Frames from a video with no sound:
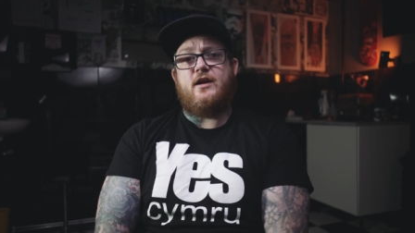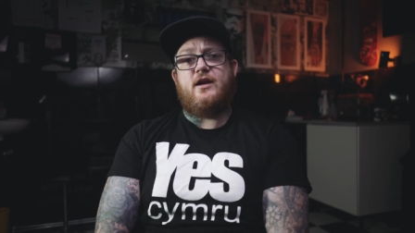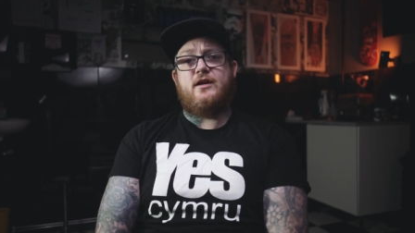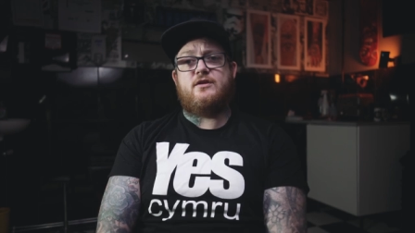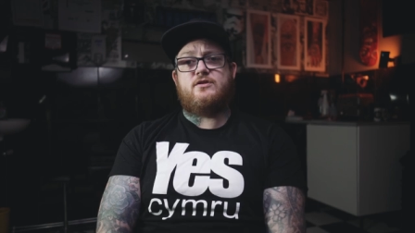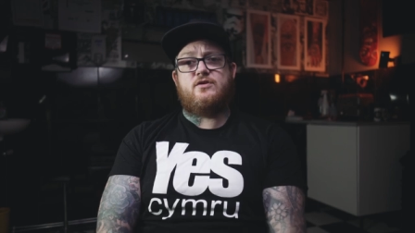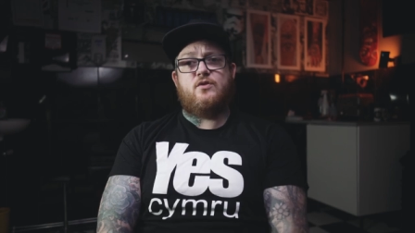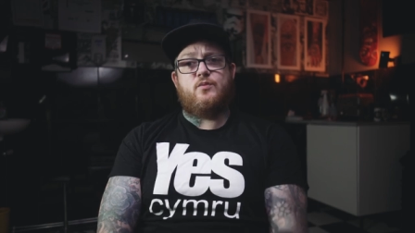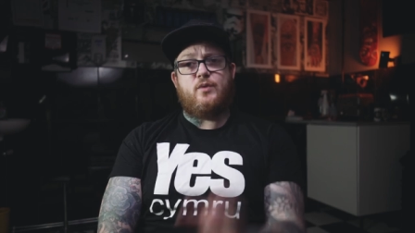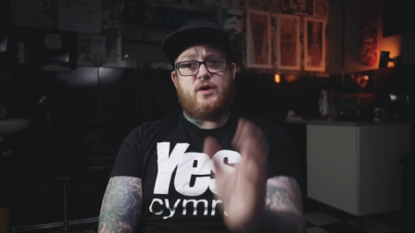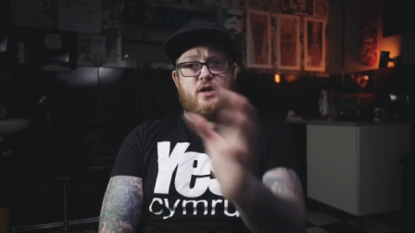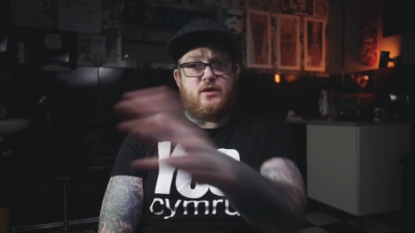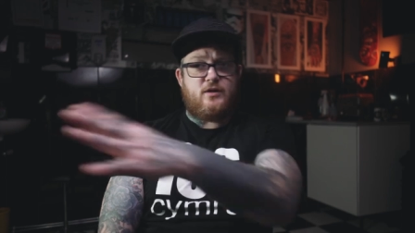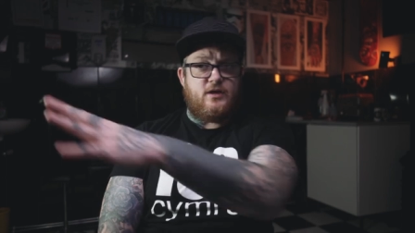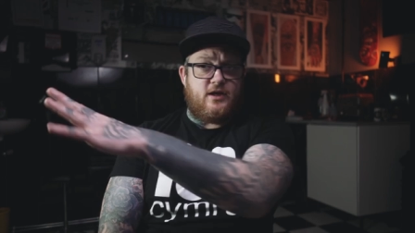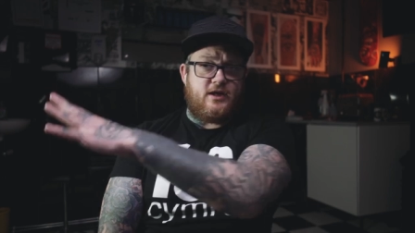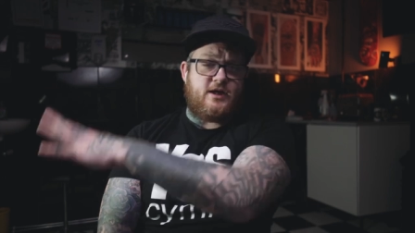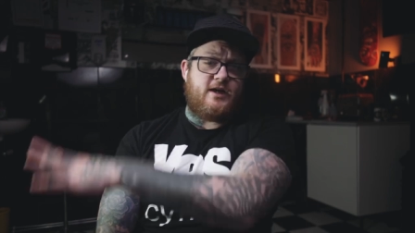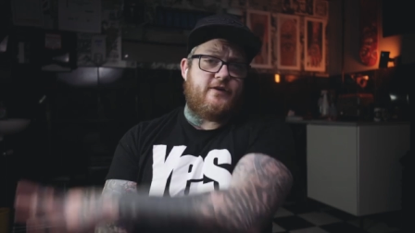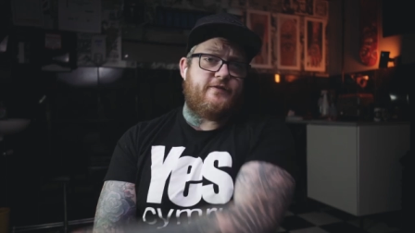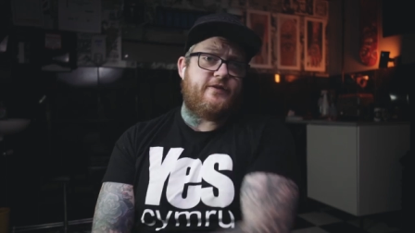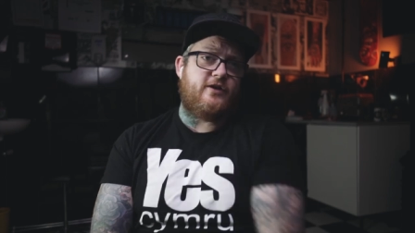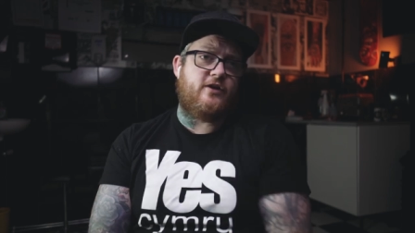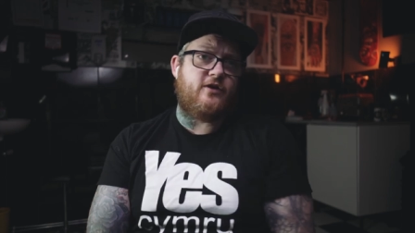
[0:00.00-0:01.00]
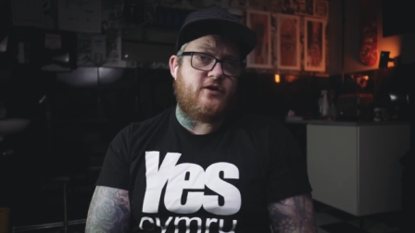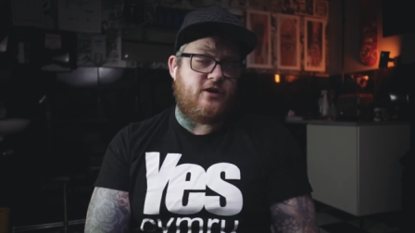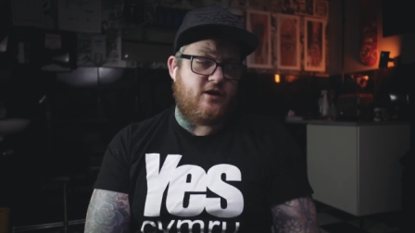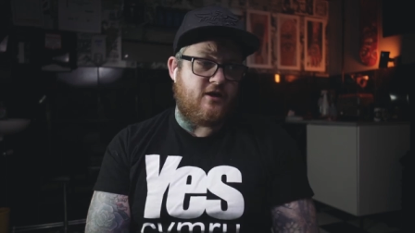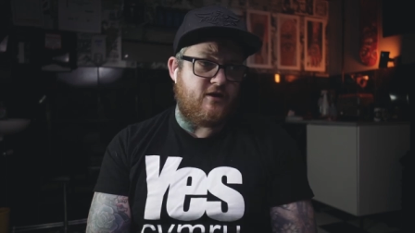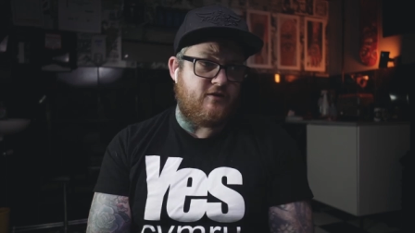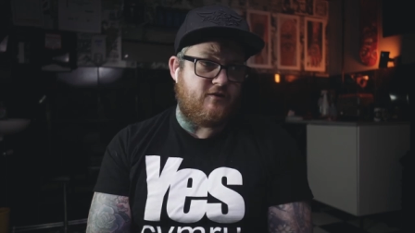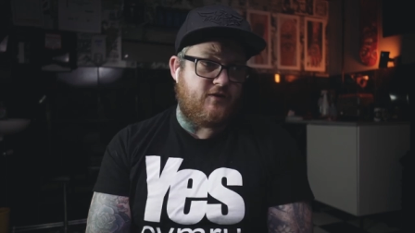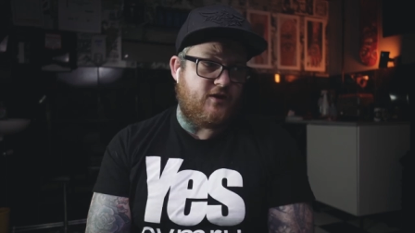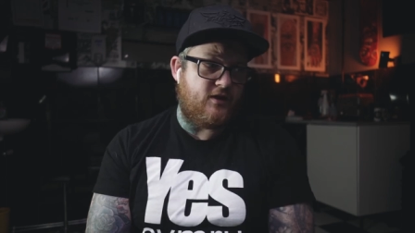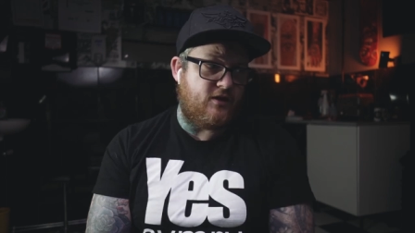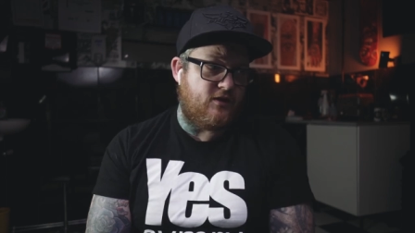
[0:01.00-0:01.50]
Like, so we're going to cover that in
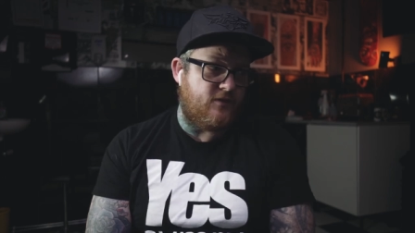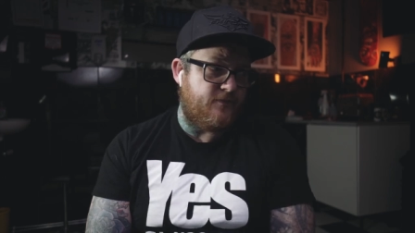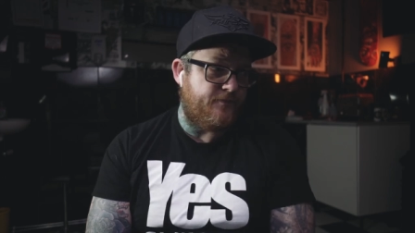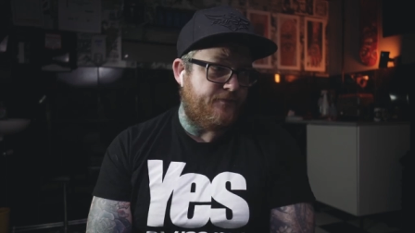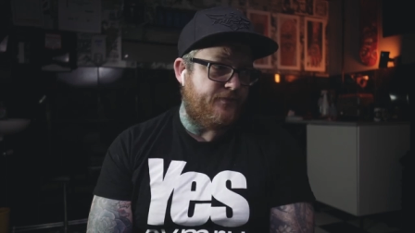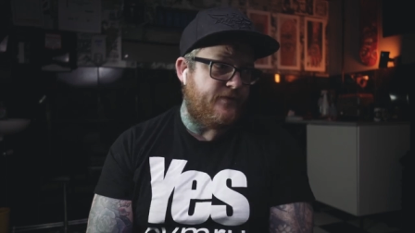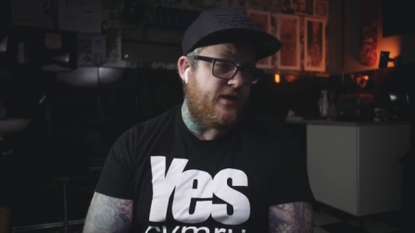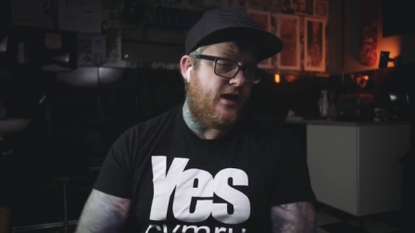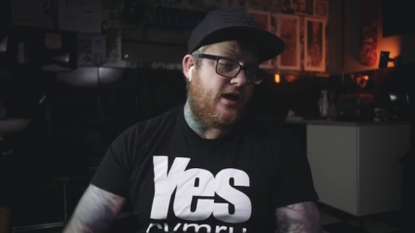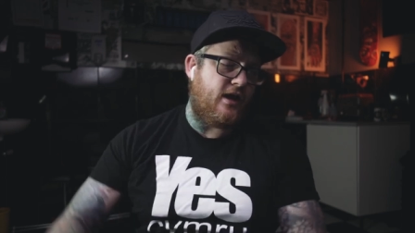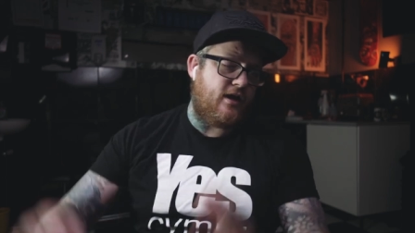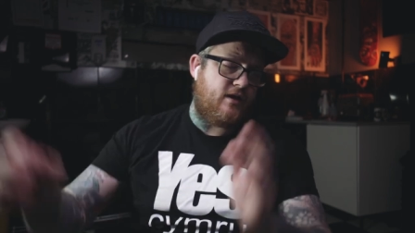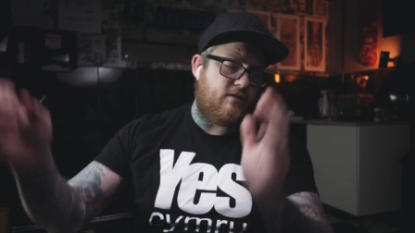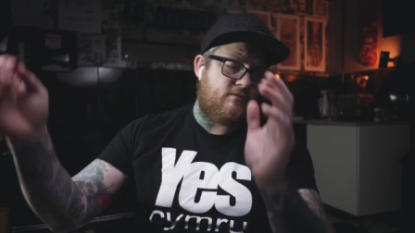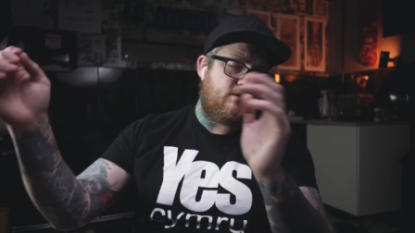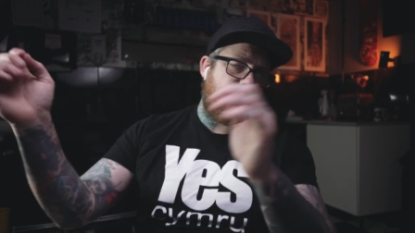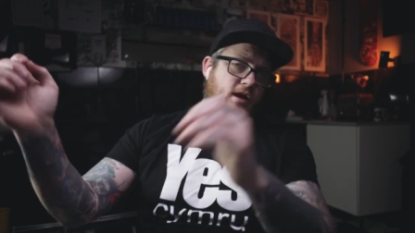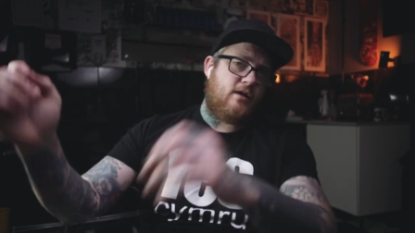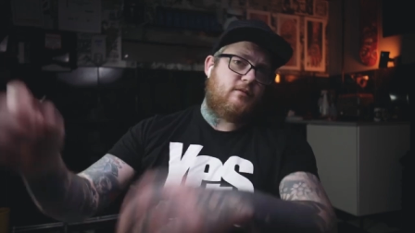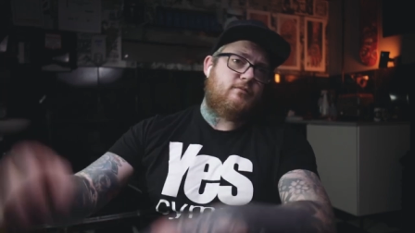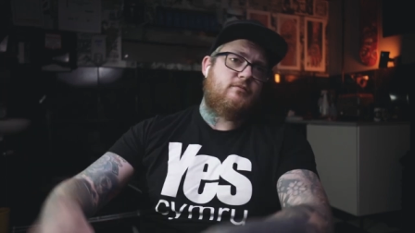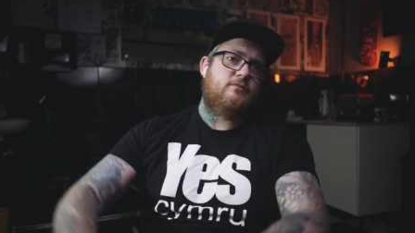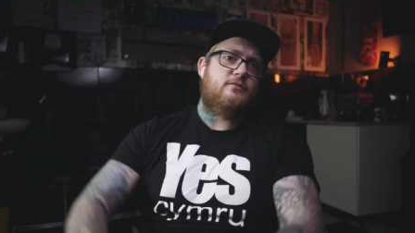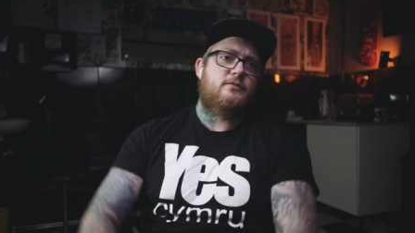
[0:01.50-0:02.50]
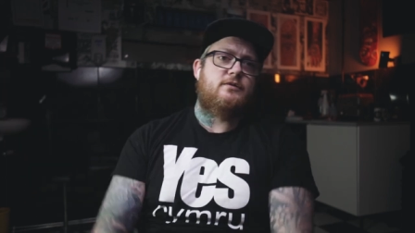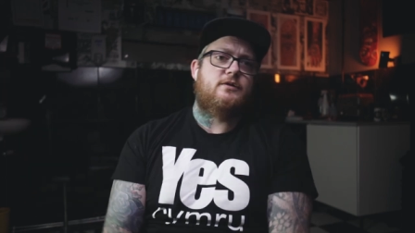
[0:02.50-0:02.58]
another video. Yeah, yeah.